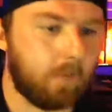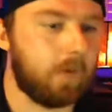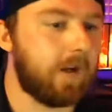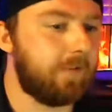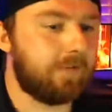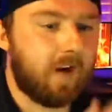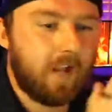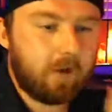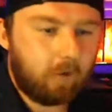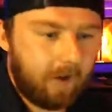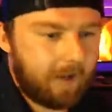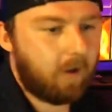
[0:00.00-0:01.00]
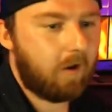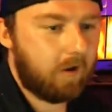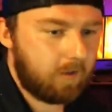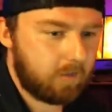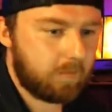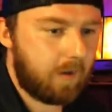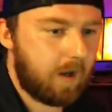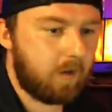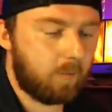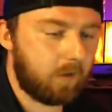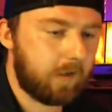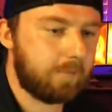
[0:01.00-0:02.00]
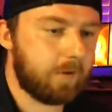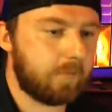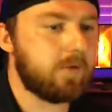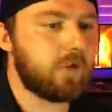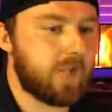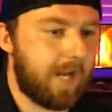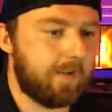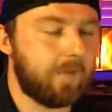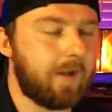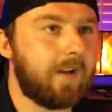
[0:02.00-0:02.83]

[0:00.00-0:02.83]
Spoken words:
going to follow Grant Cardone's model, and we're going to put them to shame.